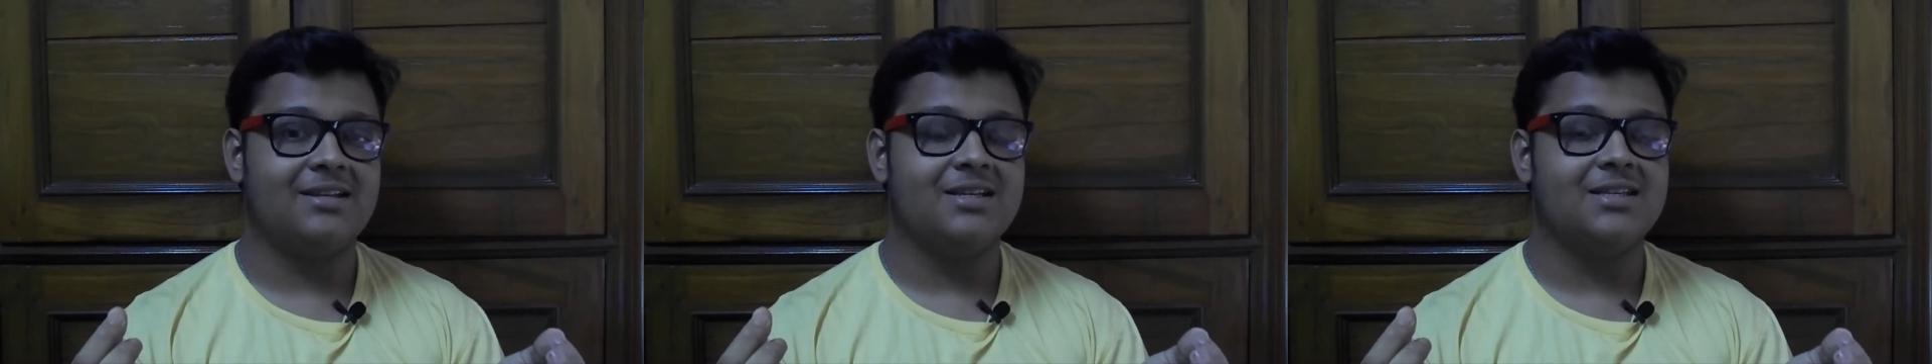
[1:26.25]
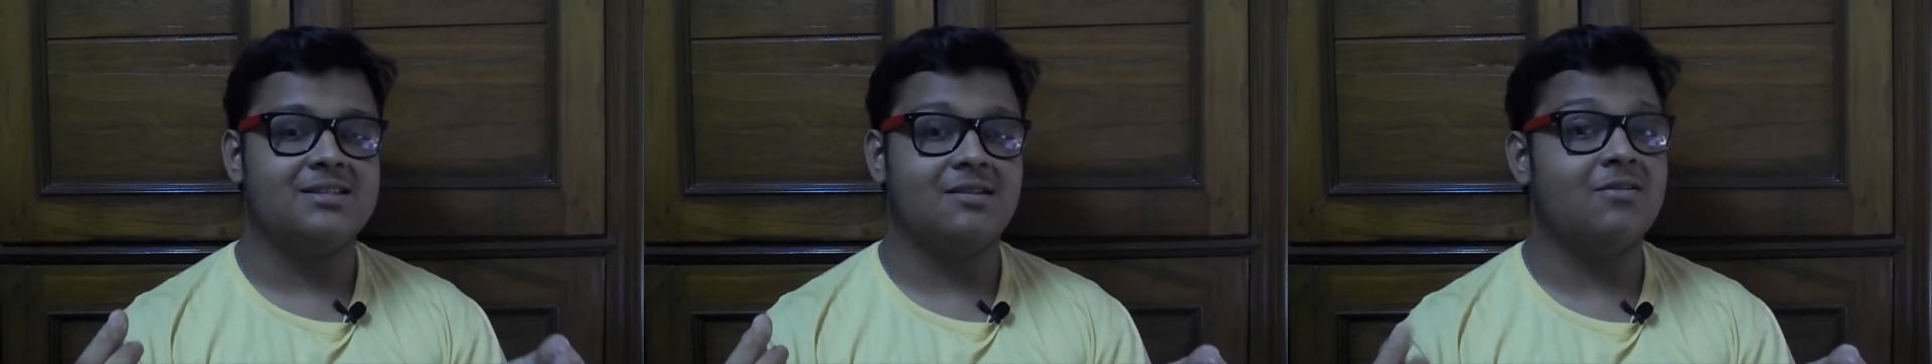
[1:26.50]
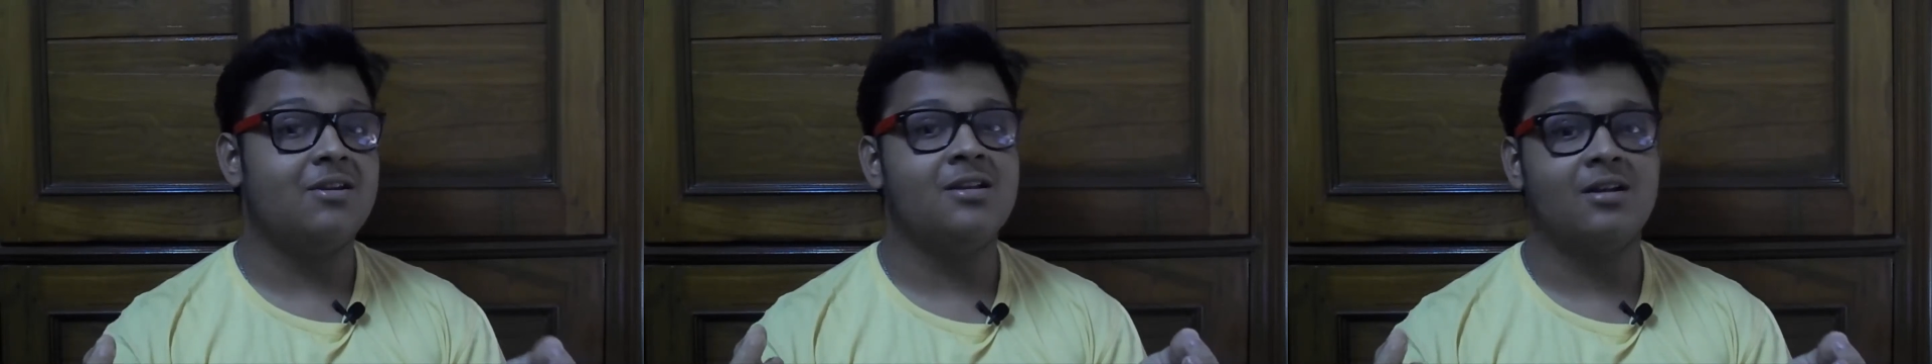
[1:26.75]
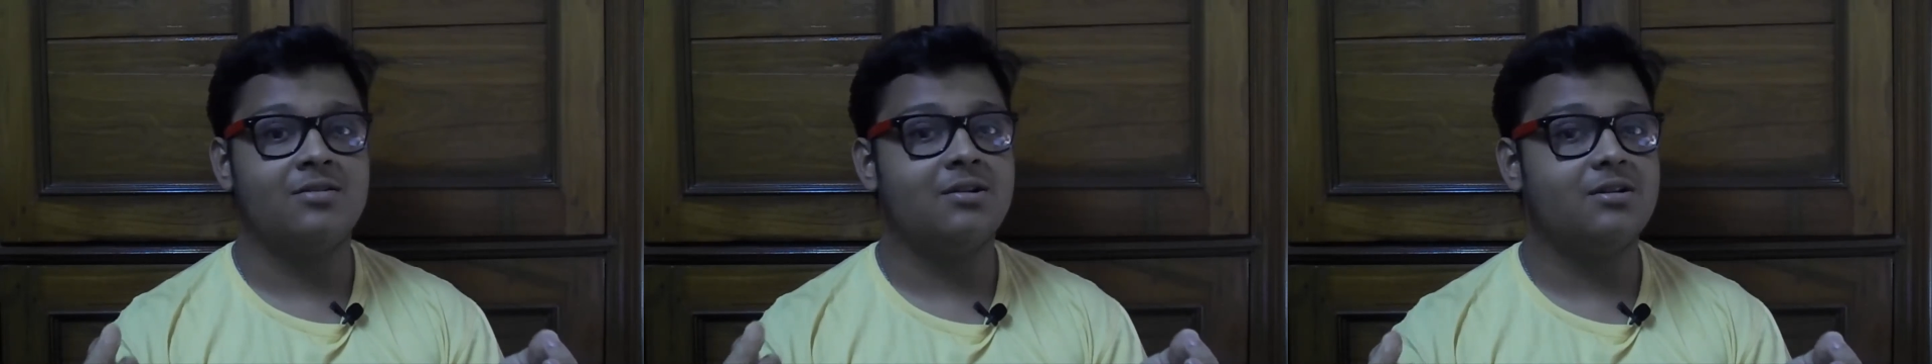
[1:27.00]

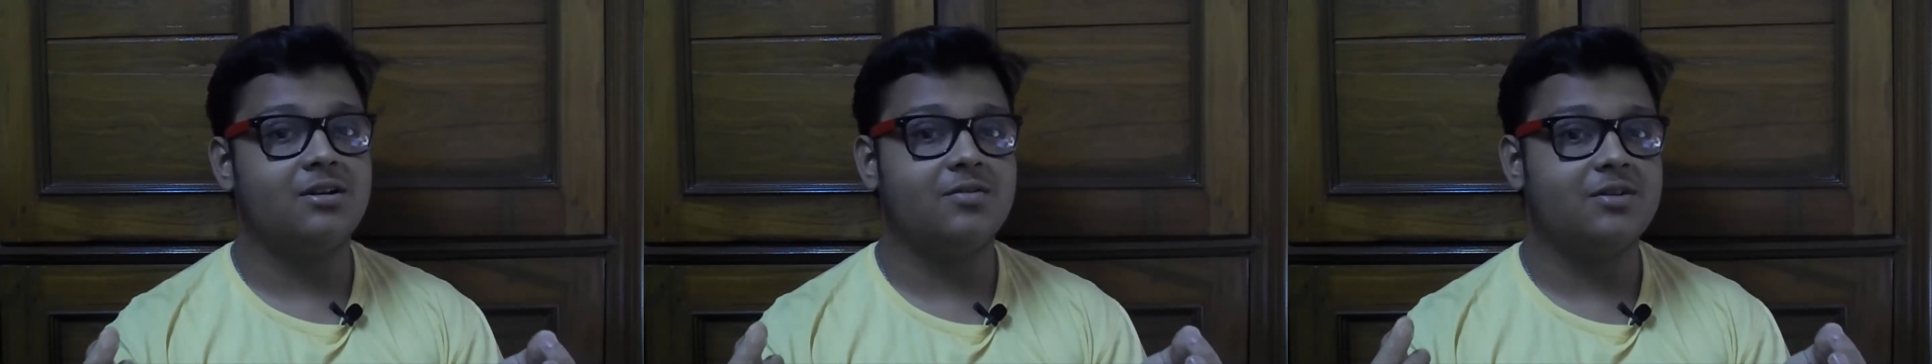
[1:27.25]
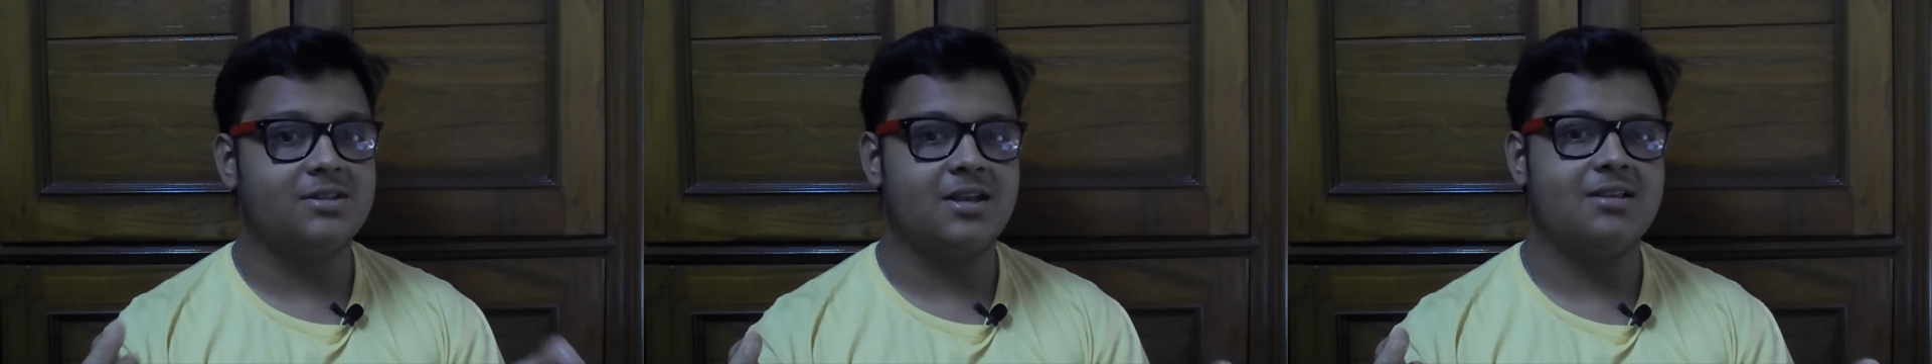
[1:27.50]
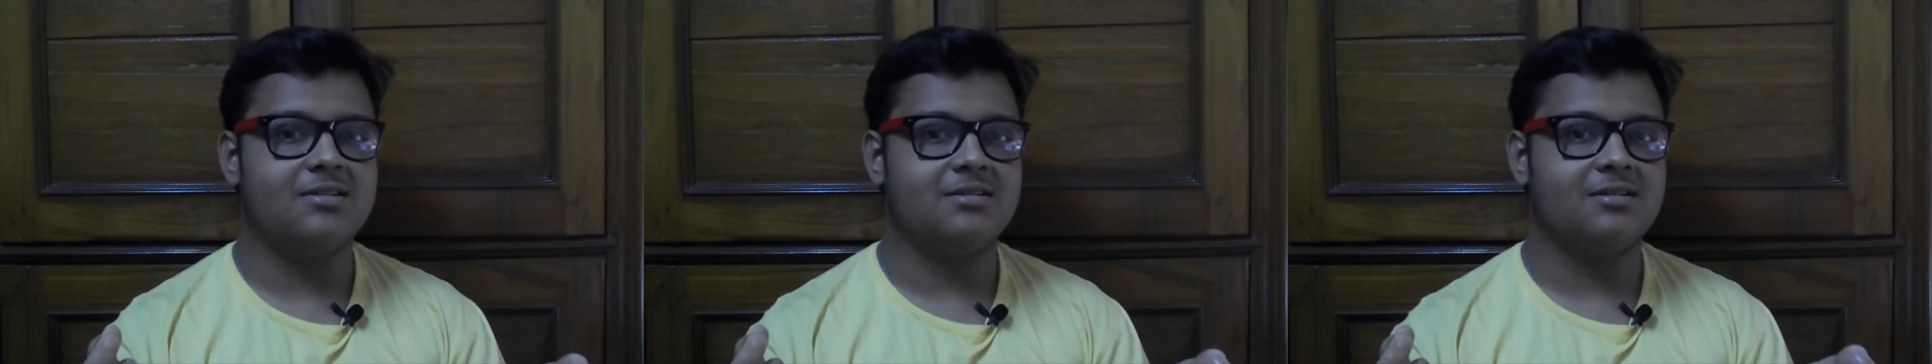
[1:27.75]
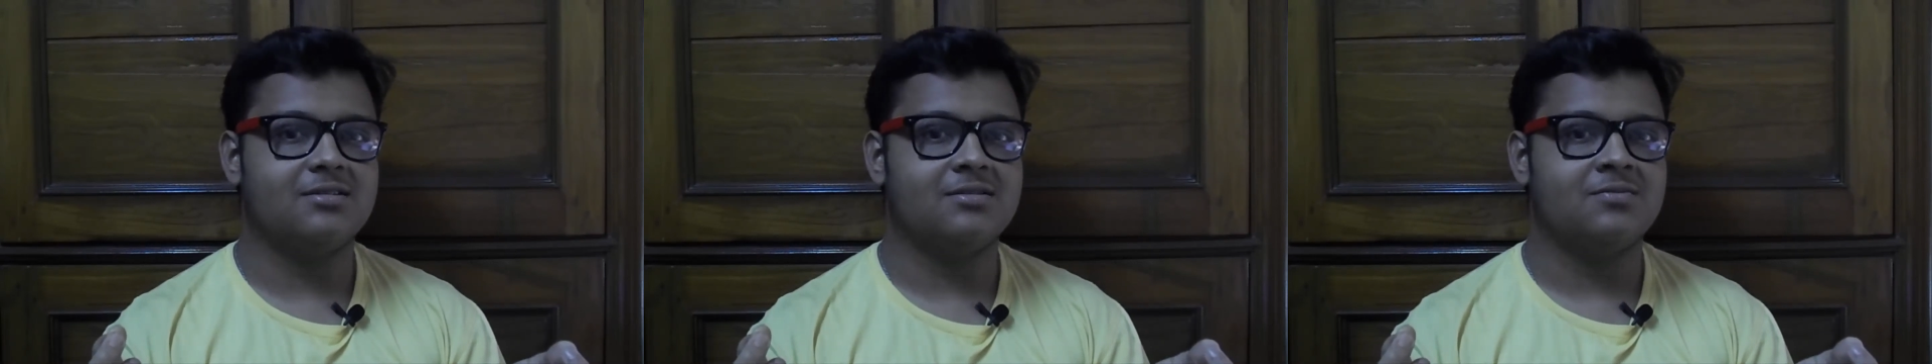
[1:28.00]
1700 degrees
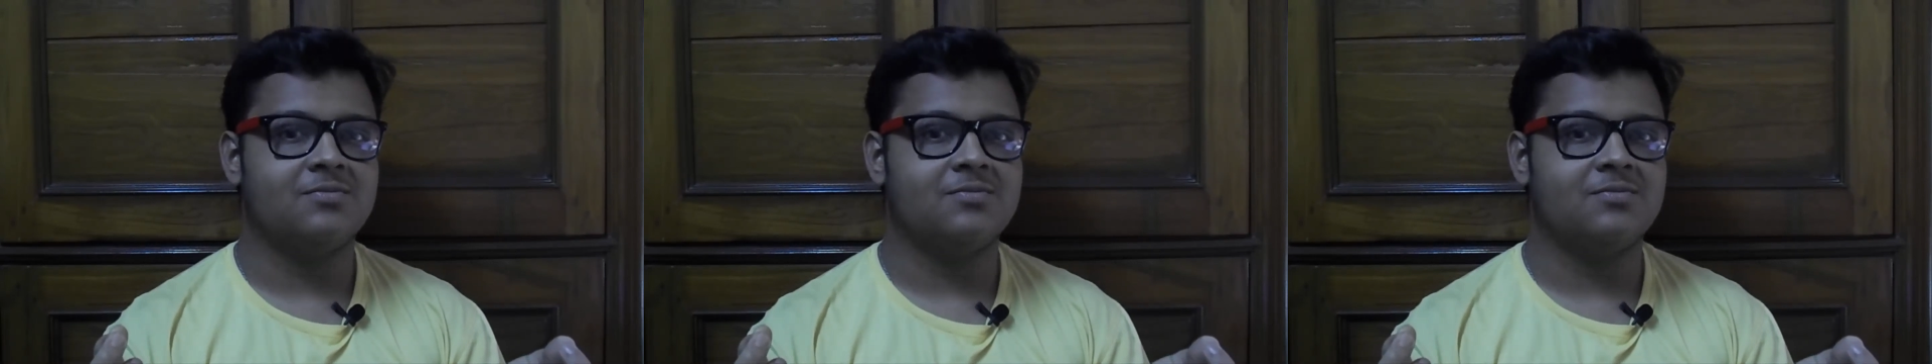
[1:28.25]
Celsius.